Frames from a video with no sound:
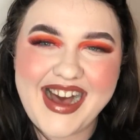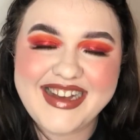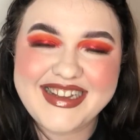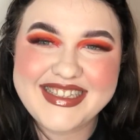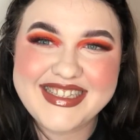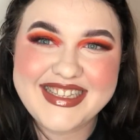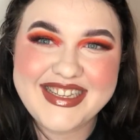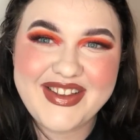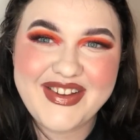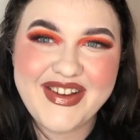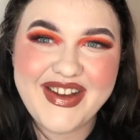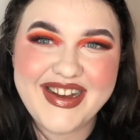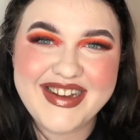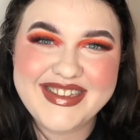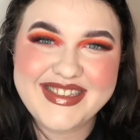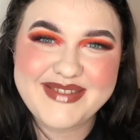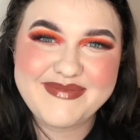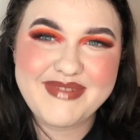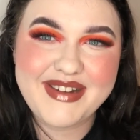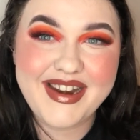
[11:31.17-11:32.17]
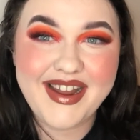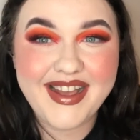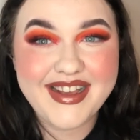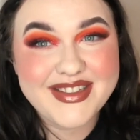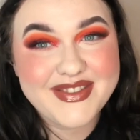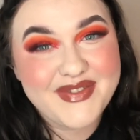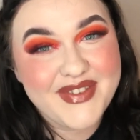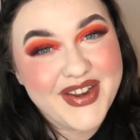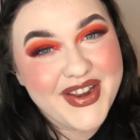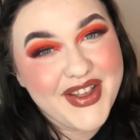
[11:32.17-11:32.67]
I'll see you guys in my
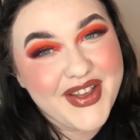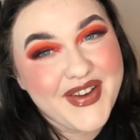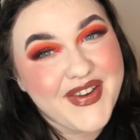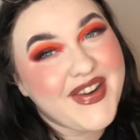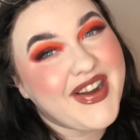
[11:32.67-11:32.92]
next video.